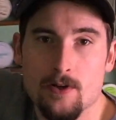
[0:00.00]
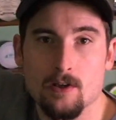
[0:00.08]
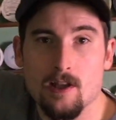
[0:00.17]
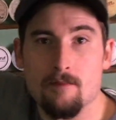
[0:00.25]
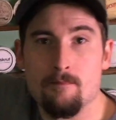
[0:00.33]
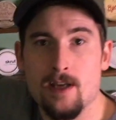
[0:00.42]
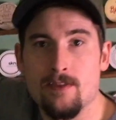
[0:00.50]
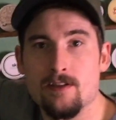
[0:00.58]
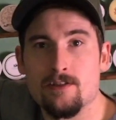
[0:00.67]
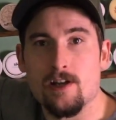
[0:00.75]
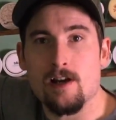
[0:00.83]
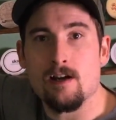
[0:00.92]
You Love Me
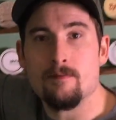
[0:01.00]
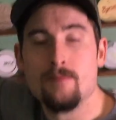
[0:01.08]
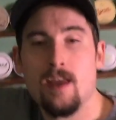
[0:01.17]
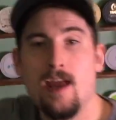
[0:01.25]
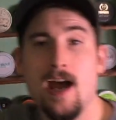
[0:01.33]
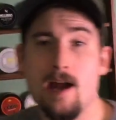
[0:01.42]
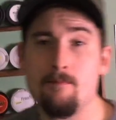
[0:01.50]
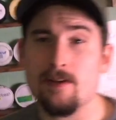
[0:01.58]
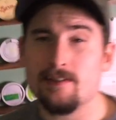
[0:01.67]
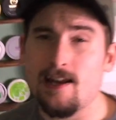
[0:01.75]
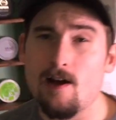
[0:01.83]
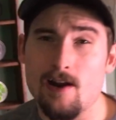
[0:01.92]
this year. I
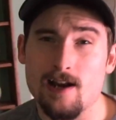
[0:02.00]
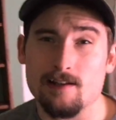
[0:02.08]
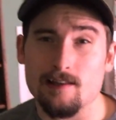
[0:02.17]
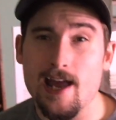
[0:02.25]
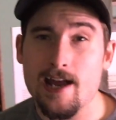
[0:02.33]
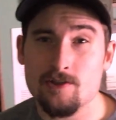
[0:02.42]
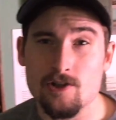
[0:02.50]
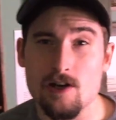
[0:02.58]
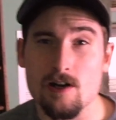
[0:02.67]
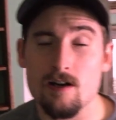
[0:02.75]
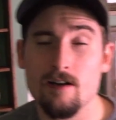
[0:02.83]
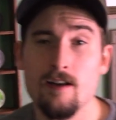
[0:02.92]
missed out on it last
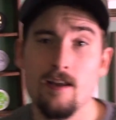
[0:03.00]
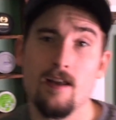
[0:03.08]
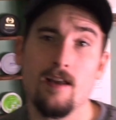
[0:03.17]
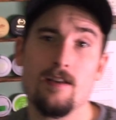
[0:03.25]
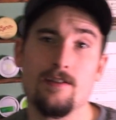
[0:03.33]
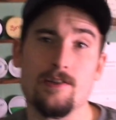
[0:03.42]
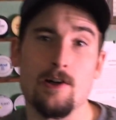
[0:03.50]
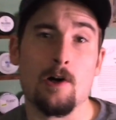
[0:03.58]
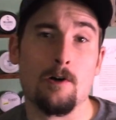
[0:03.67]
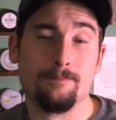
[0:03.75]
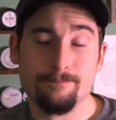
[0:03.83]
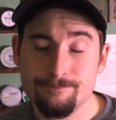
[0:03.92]
year,
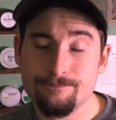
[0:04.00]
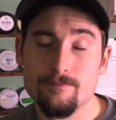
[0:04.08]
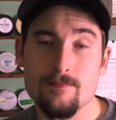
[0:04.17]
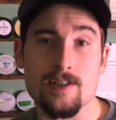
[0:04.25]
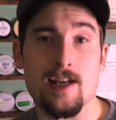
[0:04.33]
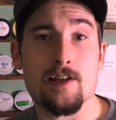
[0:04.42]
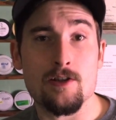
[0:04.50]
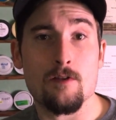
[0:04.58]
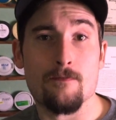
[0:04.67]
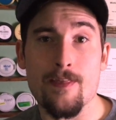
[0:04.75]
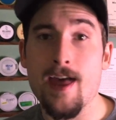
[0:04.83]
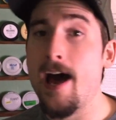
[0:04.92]
so stay
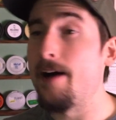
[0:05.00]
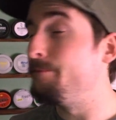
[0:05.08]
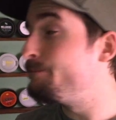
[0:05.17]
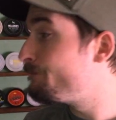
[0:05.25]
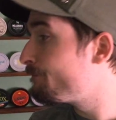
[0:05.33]
tuned for that.